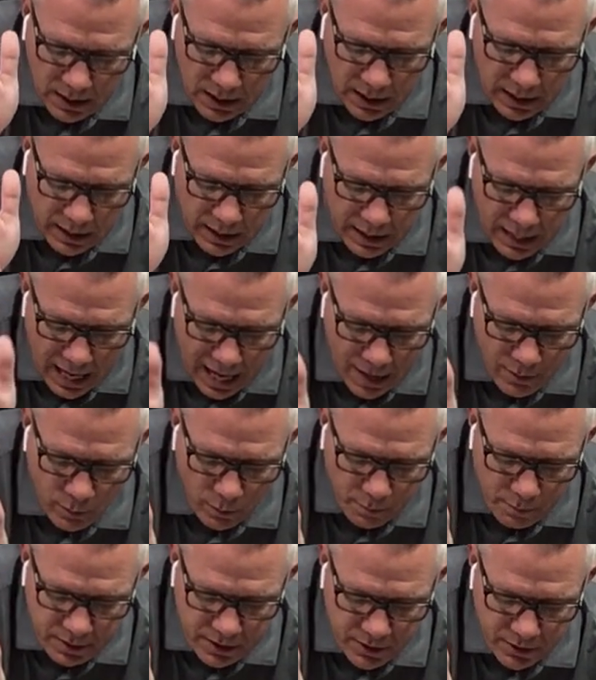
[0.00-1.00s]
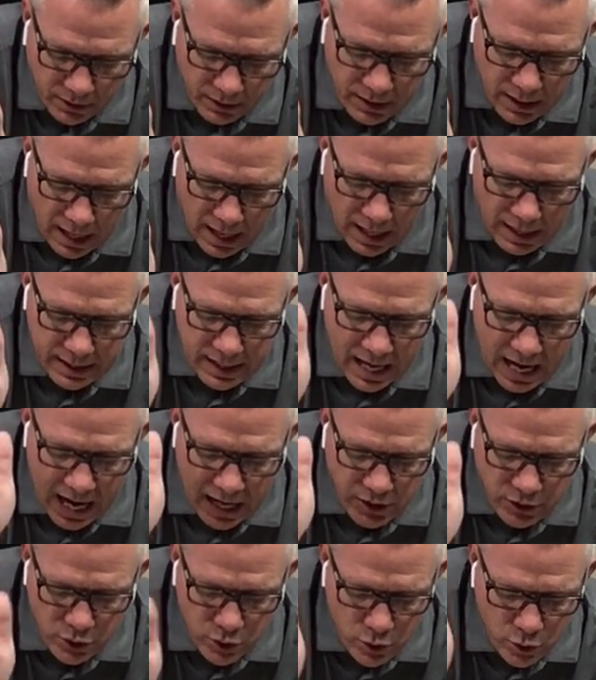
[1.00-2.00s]
and I will be your God,
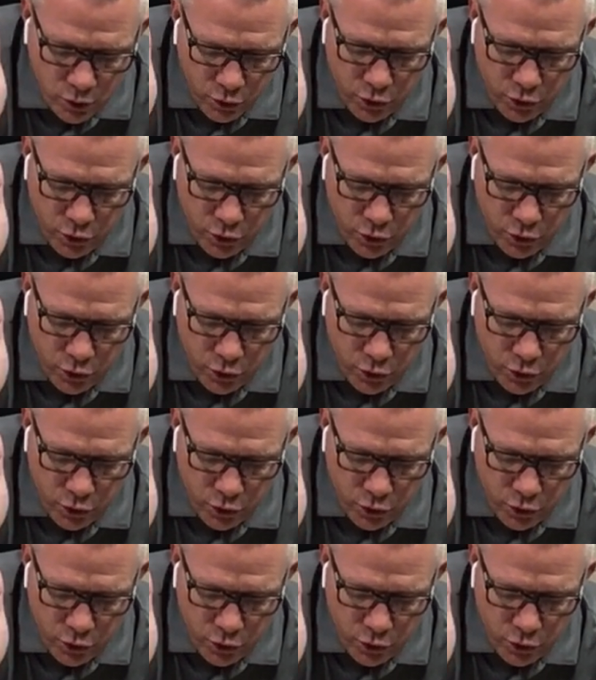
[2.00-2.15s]
and you